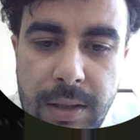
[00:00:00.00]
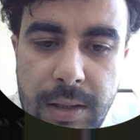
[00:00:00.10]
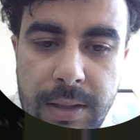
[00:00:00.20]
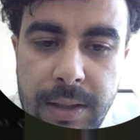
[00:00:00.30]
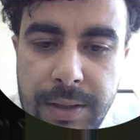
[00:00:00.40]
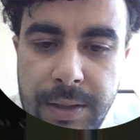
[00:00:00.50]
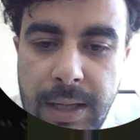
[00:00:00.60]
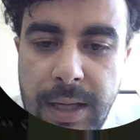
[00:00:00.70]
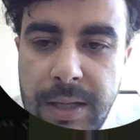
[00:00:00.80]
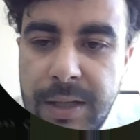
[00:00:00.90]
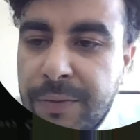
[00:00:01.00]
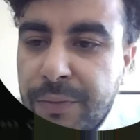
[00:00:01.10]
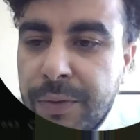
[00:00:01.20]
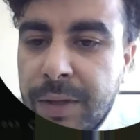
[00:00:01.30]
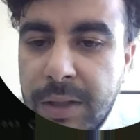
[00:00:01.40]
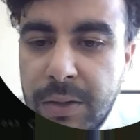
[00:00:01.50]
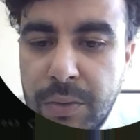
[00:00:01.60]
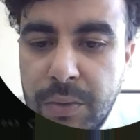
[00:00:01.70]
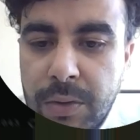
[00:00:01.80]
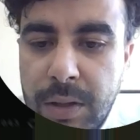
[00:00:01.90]
yes, and if we
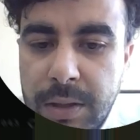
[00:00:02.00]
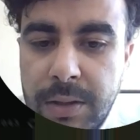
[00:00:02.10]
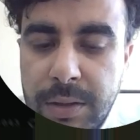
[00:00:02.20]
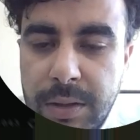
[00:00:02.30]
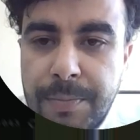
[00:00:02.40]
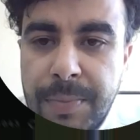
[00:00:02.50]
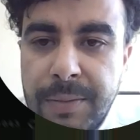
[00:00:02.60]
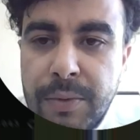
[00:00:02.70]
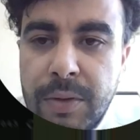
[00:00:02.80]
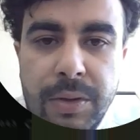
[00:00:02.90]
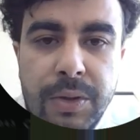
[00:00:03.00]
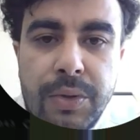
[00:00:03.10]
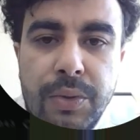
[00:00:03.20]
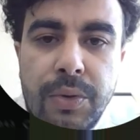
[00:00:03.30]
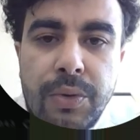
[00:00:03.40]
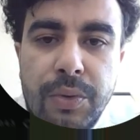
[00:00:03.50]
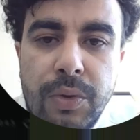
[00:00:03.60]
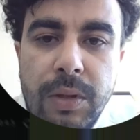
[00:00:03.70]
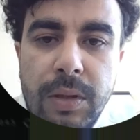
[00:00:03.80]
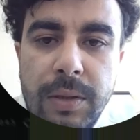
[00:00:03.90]
go under the playbook underscore
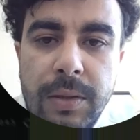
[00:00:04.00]
role,